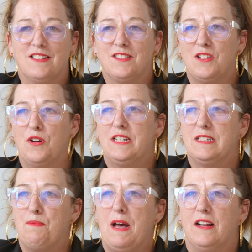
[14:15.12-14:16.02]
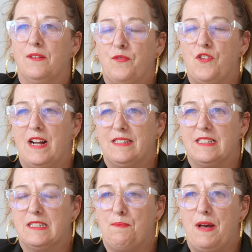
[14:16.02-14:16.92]
So it is about, for us,
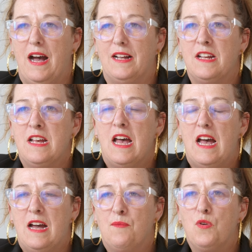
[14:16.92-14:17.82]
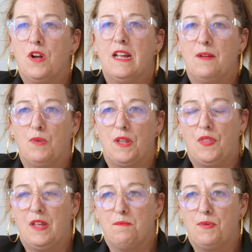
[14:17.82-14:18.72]
it's about working with
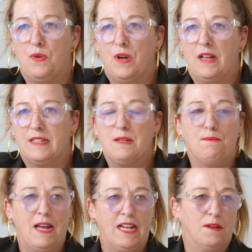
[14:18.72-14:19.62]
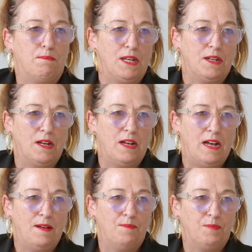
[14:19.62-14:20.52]
the employer to make a
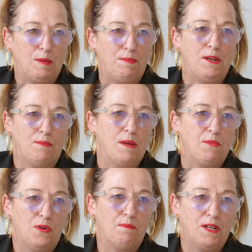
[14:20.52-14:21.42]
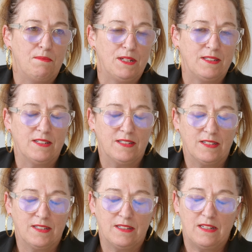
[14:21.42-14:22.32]
better people and better
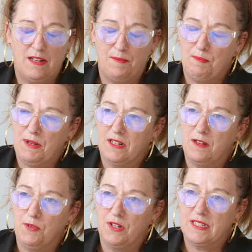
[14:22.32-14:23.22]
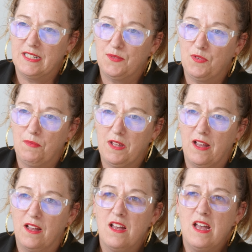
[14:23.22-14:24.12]
businesses and better communities from
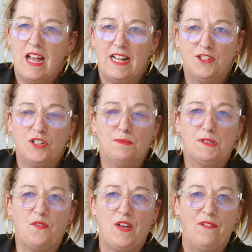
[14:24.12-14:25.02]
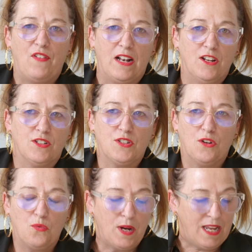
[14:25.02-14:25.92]
there. In terms of our values,
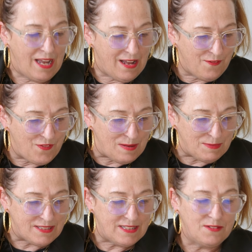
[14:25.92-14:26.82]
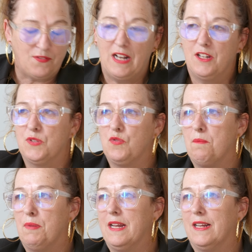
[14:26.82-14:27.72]
look, we have a set of values from
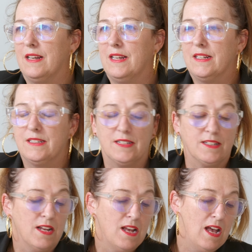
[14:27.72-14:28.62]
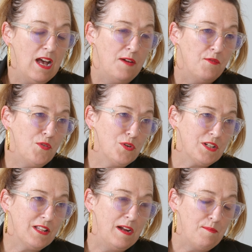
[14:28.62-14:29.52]
being connected, forge
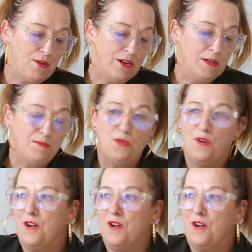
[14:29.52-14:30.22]
the unbreakable,